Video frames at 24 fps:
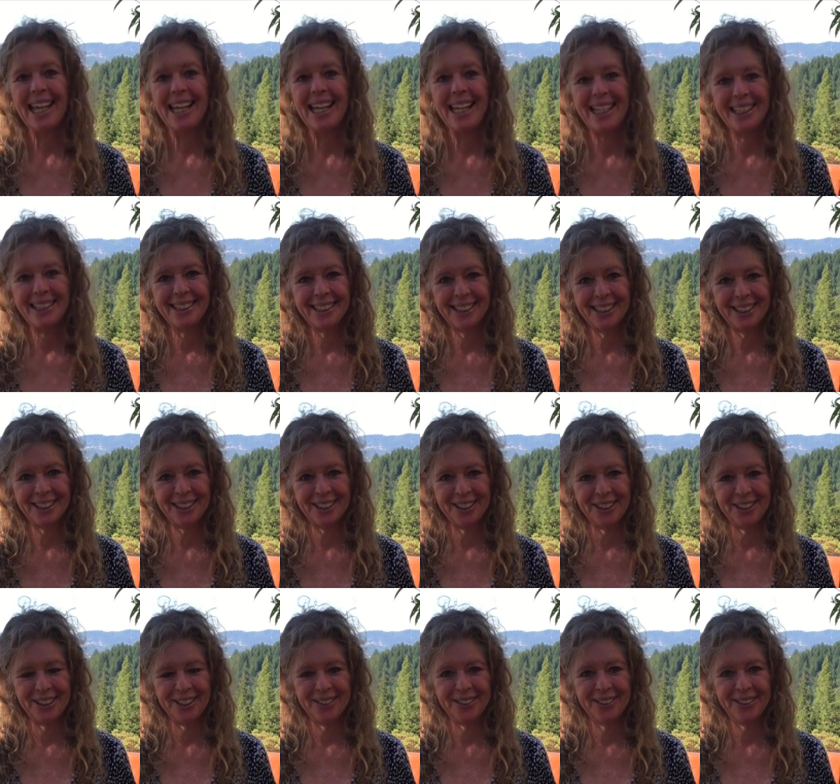
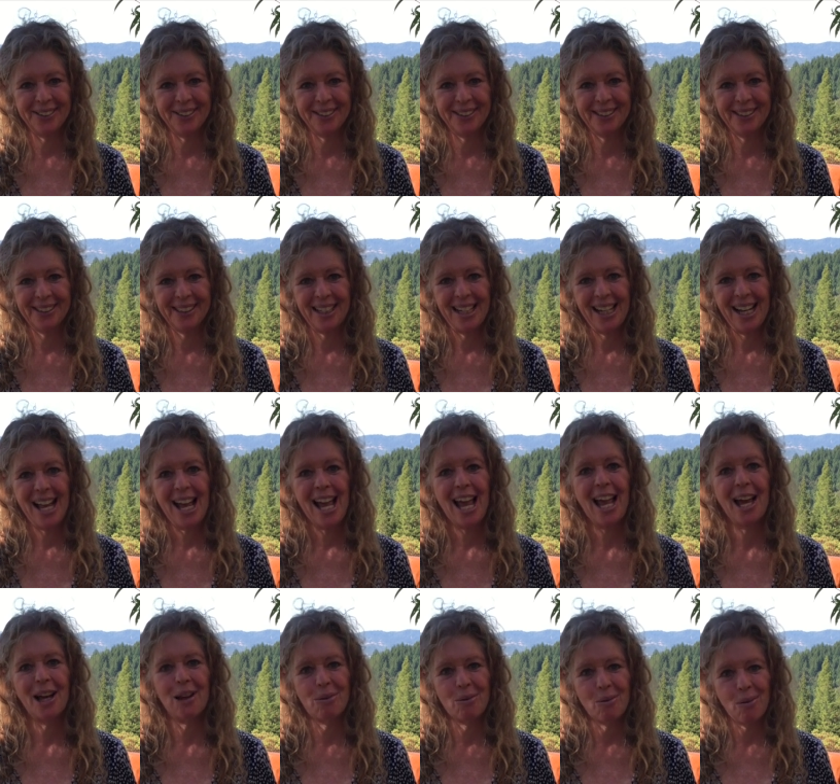Eastern
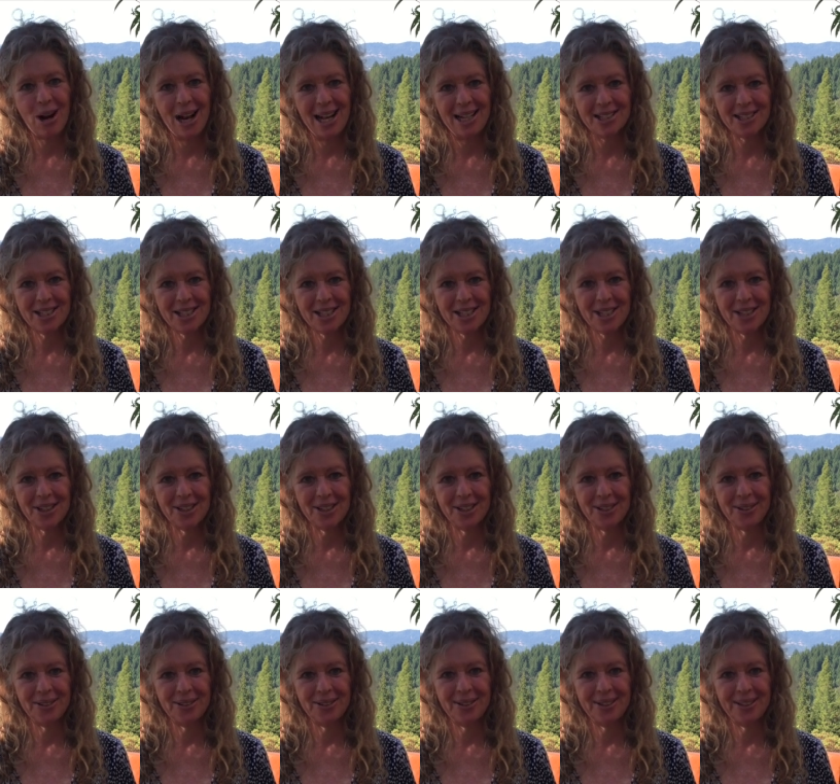and
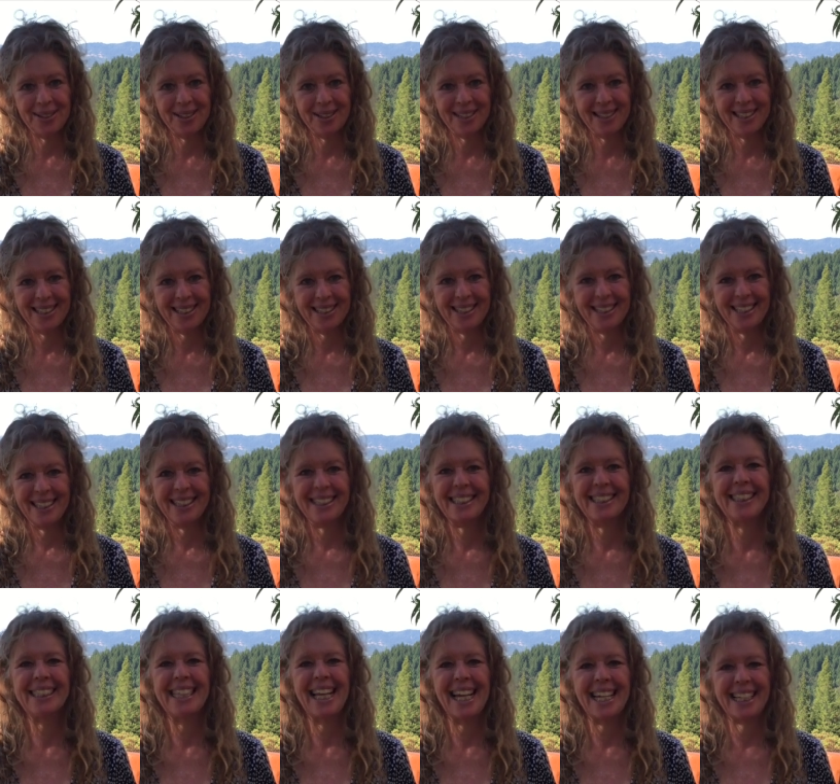Western
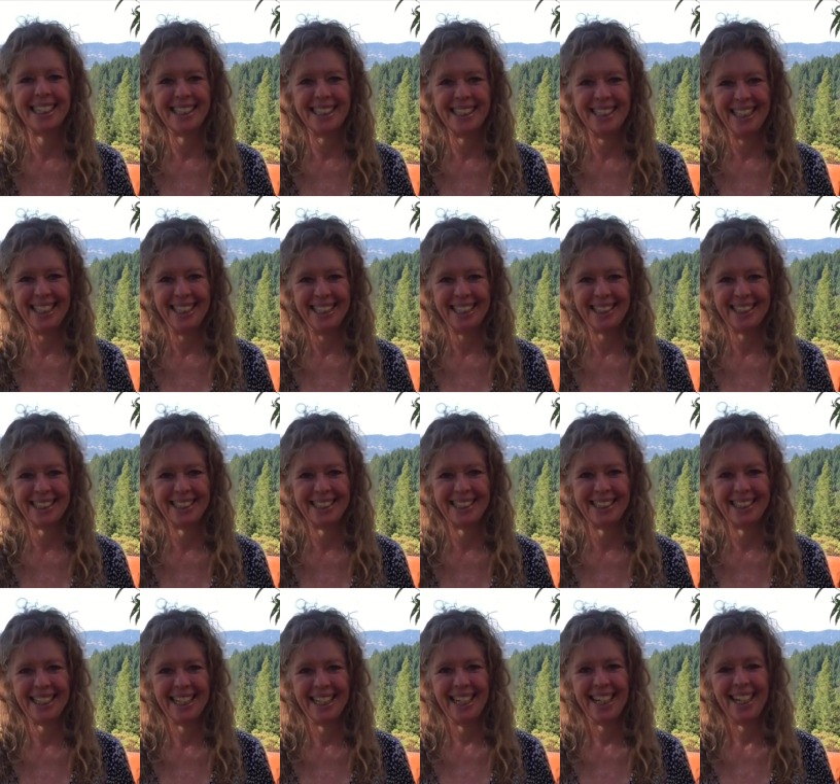
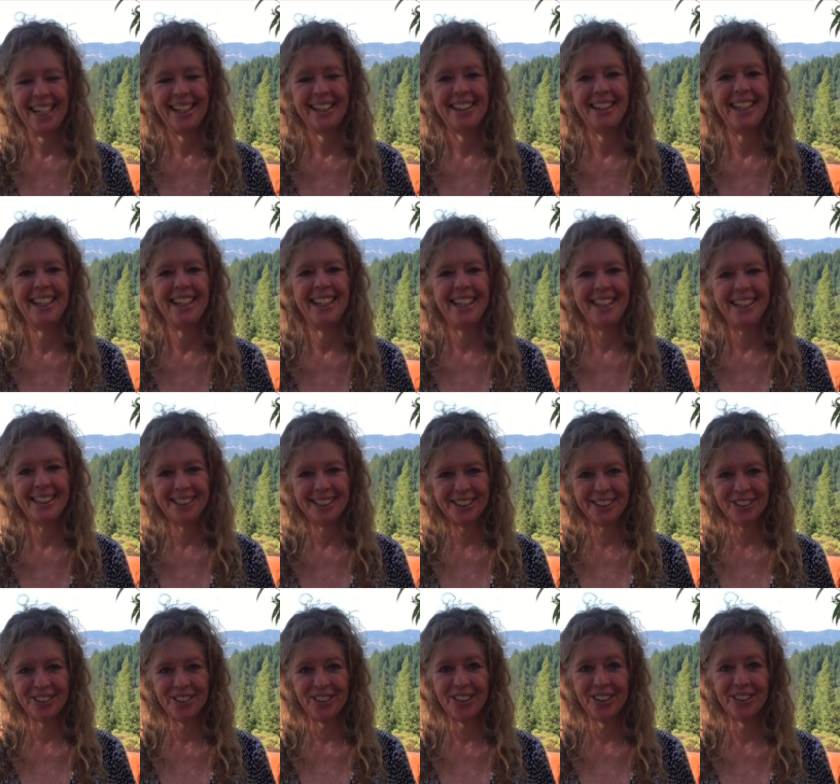techniques. The
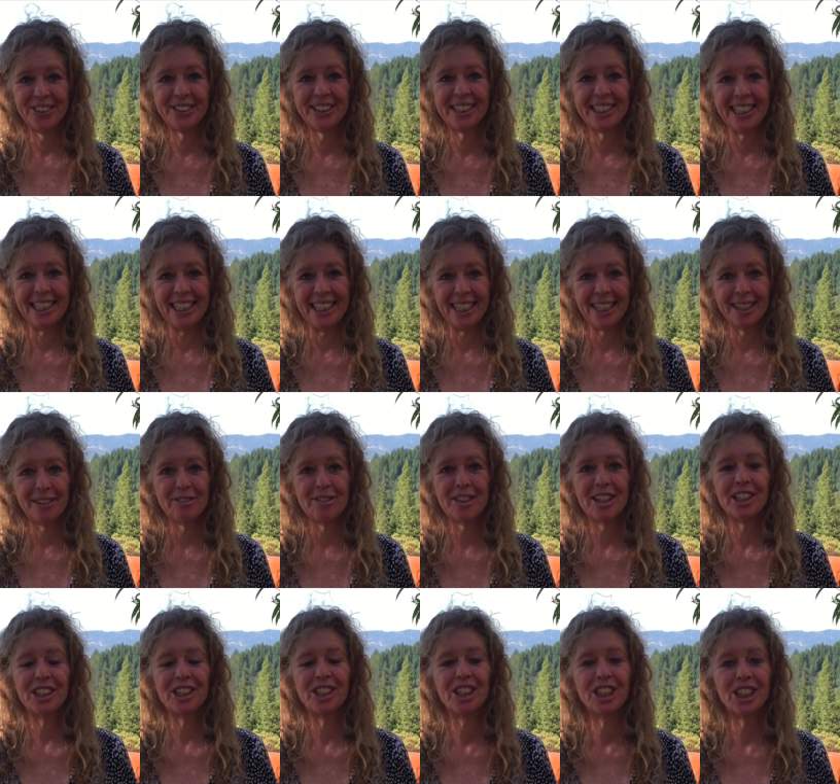Easterners think of
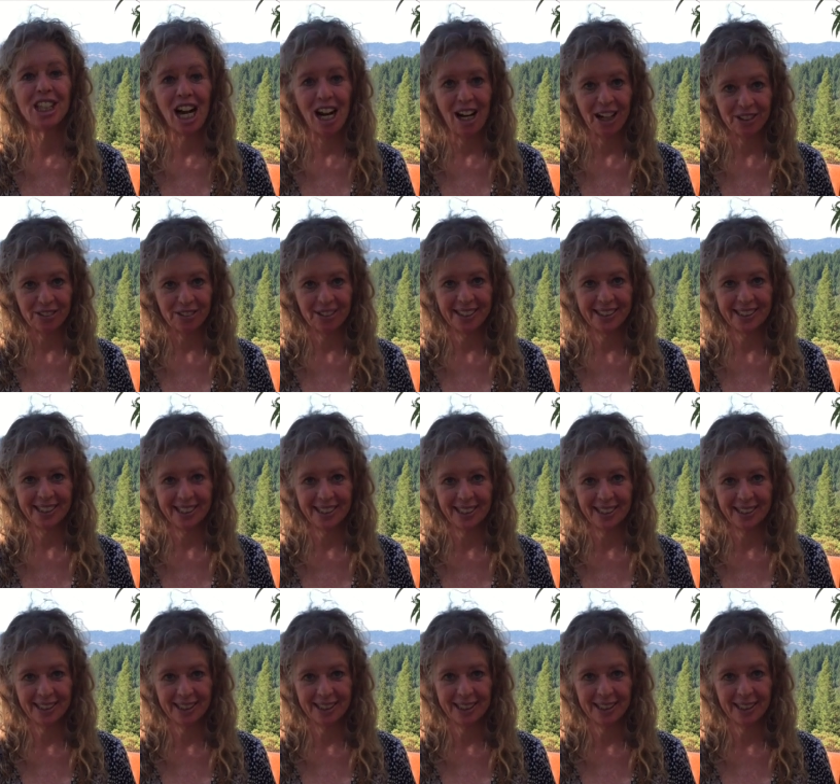the chakra
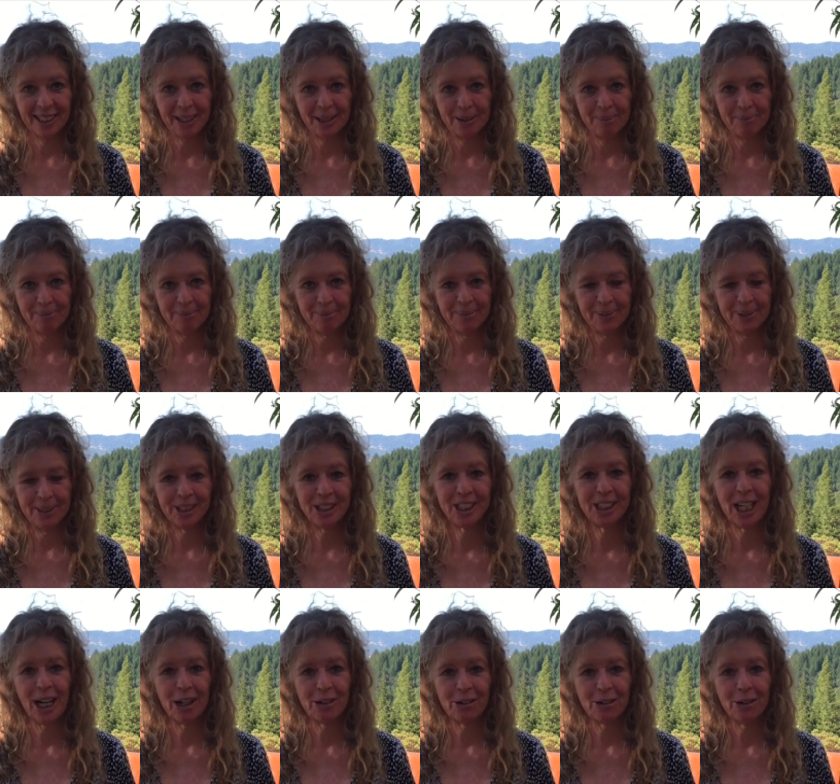system.
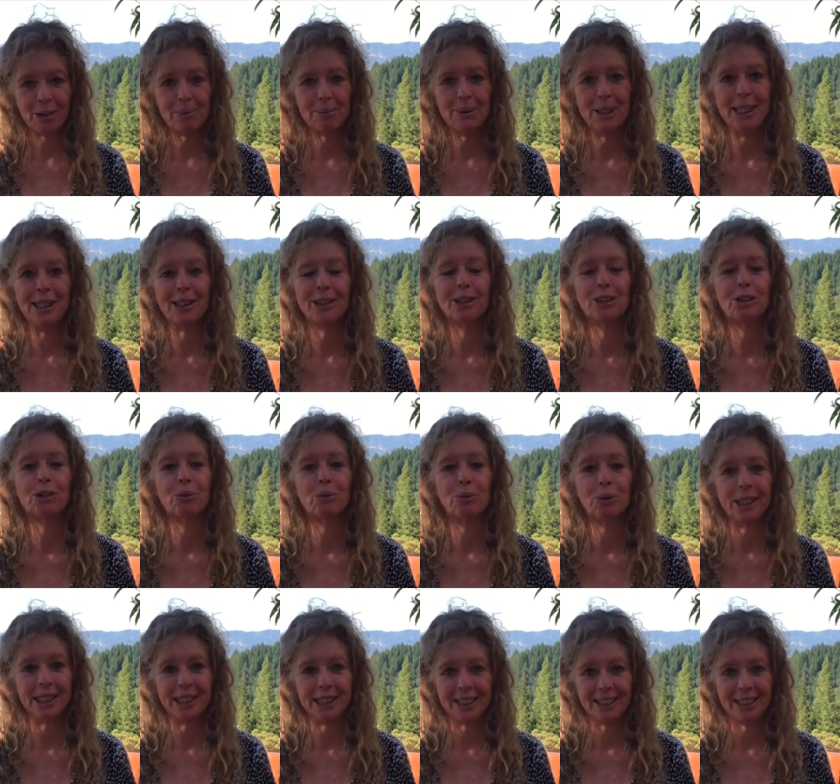Chakra means
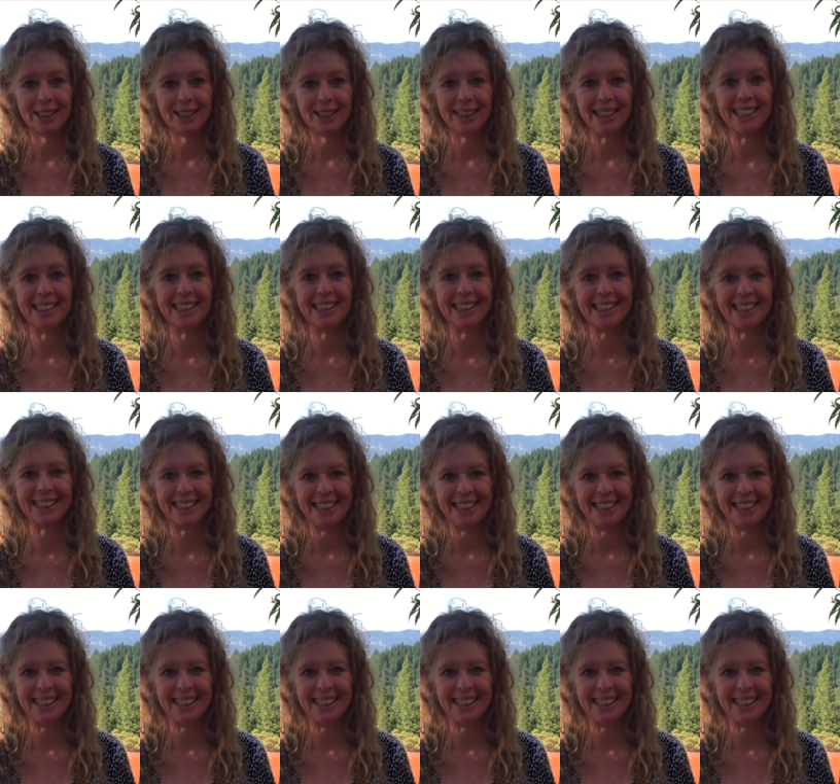wheel in